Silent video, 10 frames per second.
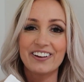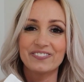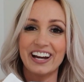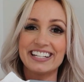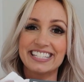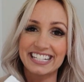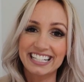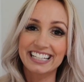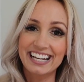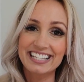if I
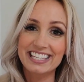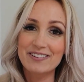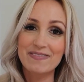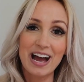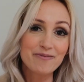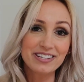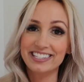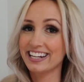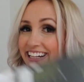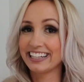didn't like them, I'm
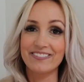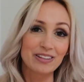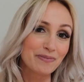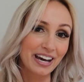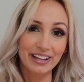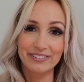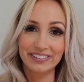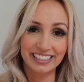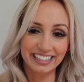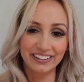just gonna leave them out of the
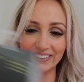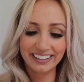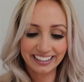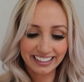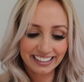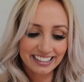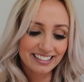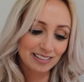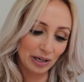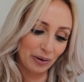video.
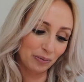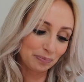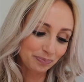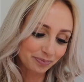So